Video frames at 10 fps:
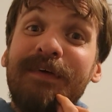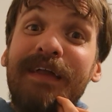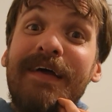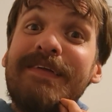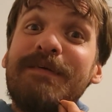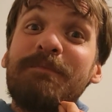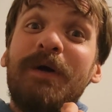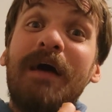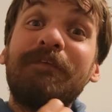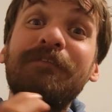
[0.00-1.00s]
but that's a
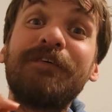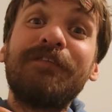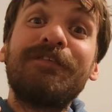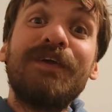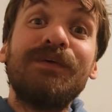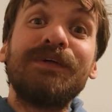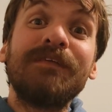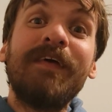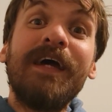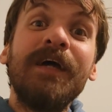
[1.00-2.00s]
problem for
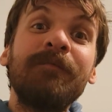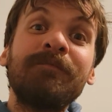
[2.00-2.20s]
future May.